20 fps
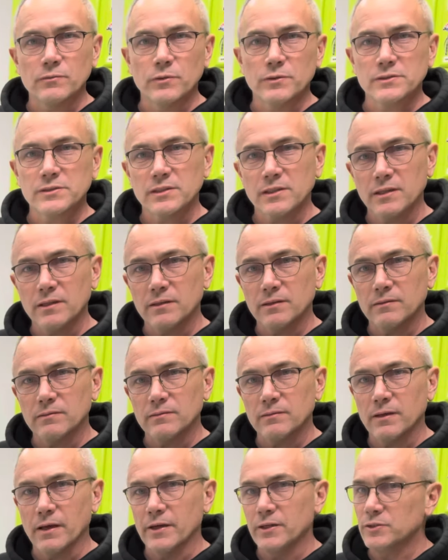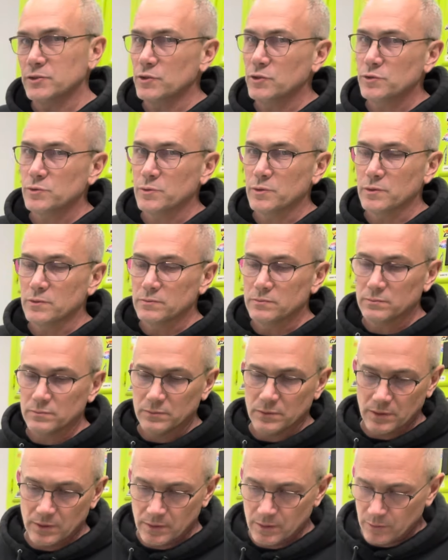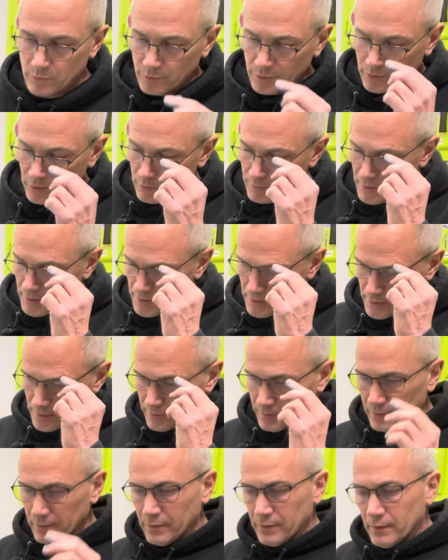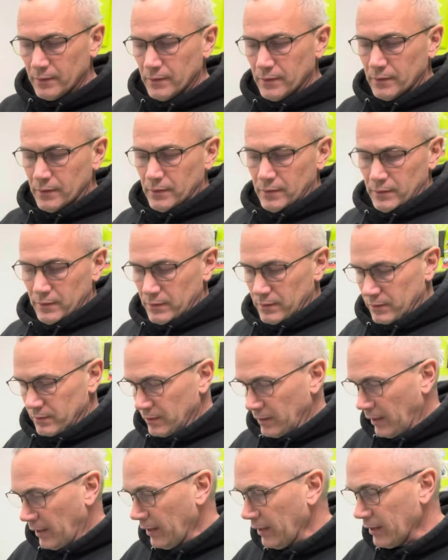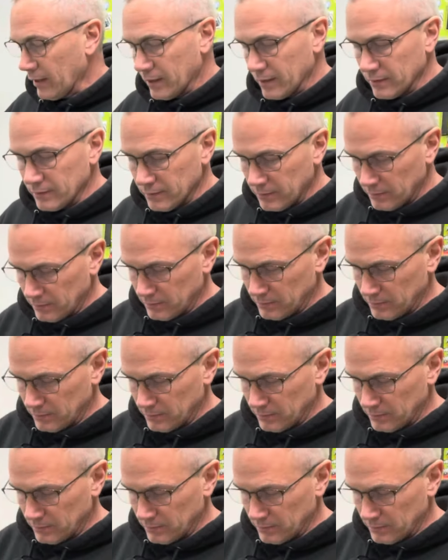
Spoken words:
Once again, as usual, we are behind. And